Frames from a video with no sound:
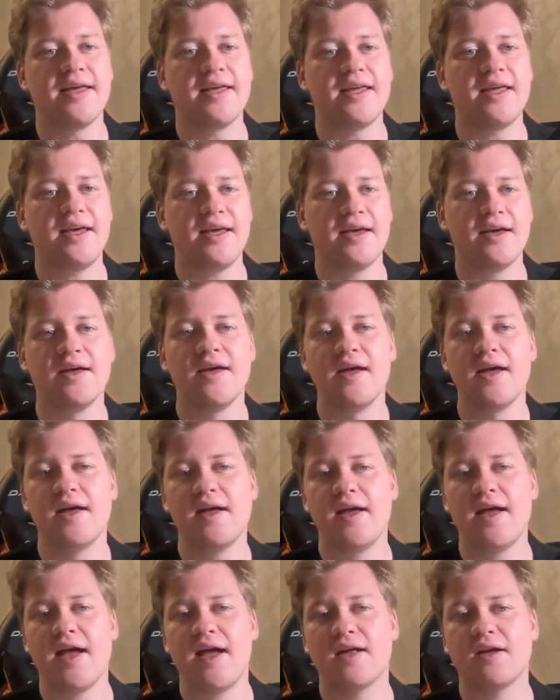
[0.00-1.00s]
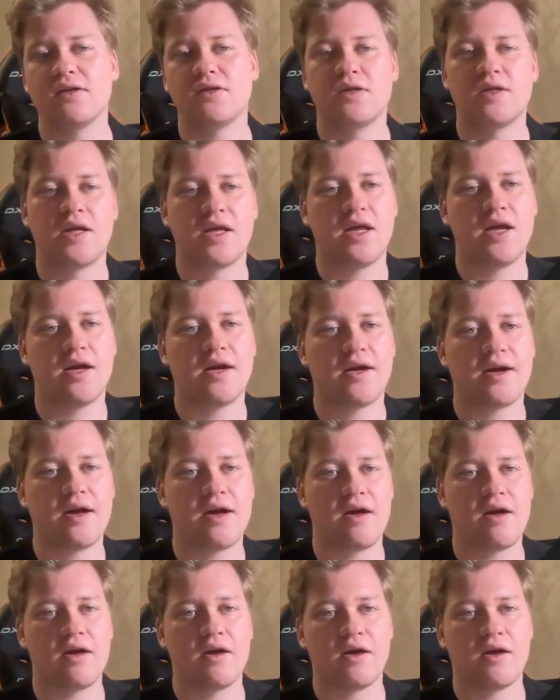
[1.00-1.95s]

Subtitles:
key, and here,